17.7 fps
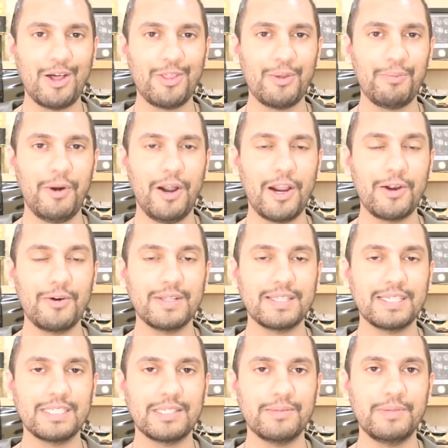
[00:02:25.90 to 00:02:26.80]
other
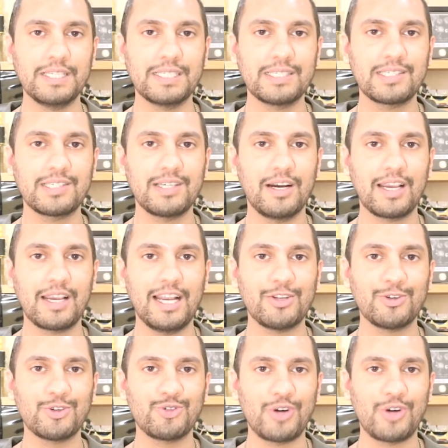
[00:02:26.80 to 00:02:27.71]
pirates and to be stuck
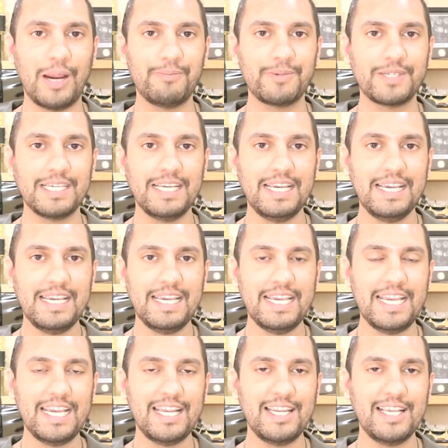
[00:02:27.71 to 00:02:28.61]
and trapped
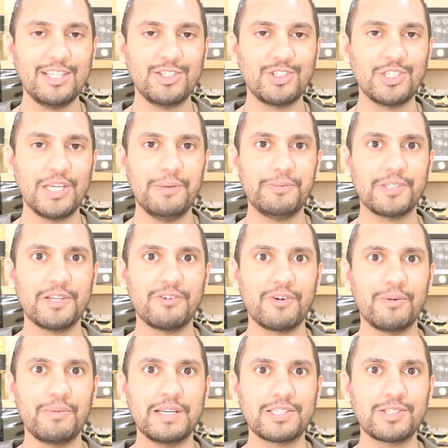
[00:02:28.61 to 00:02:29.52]
in his ship. So
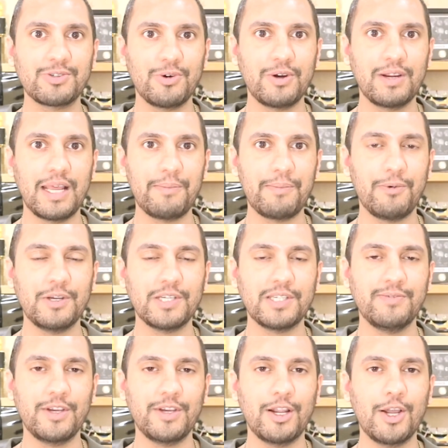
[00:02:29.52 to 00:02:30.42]
from a storyline
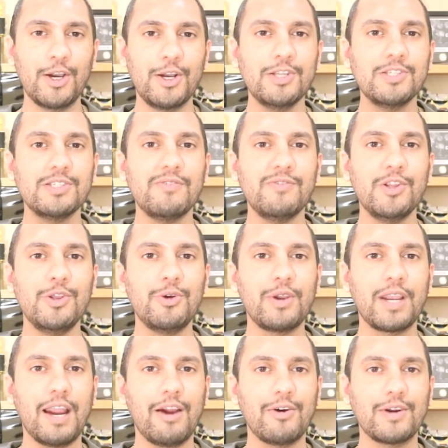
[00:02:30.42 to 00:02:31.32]
point of view, loads of
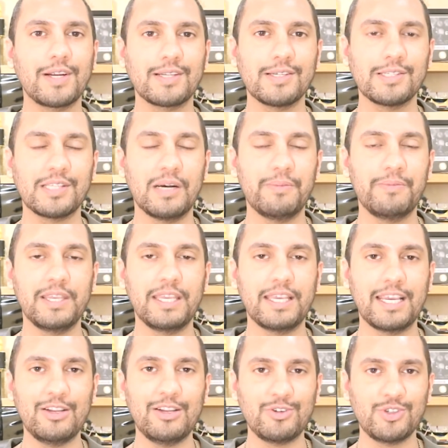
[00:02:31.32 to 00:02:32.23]
new characters are
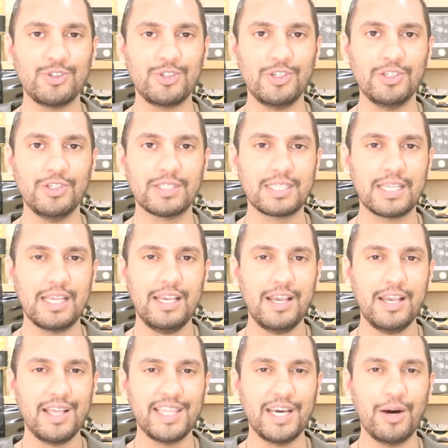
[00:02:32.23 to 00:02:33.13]
being introduced
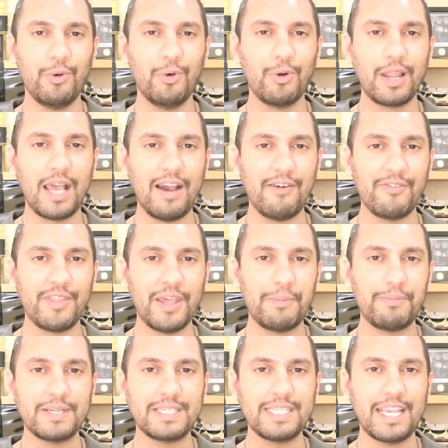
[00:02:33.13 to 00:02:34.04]
that all have
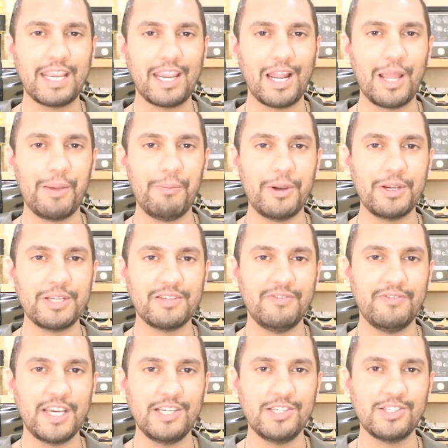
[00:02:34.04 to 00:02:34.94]
their particular
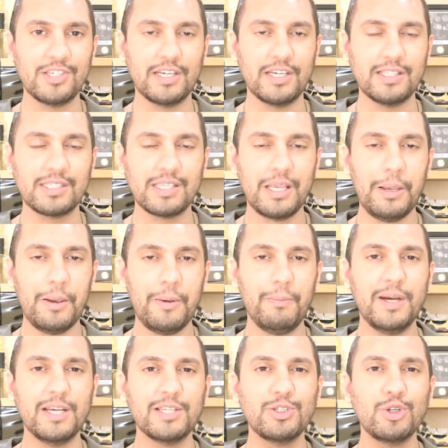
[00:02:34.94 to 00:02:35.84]
motivations,
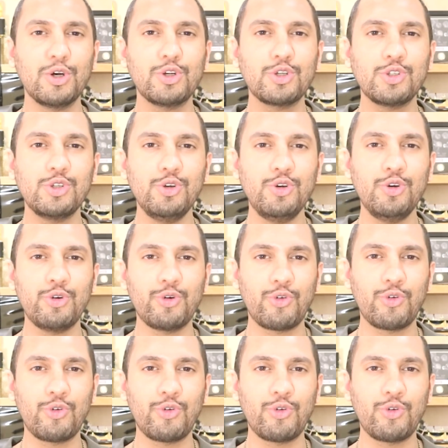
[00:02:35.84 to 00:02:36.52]
but it's not too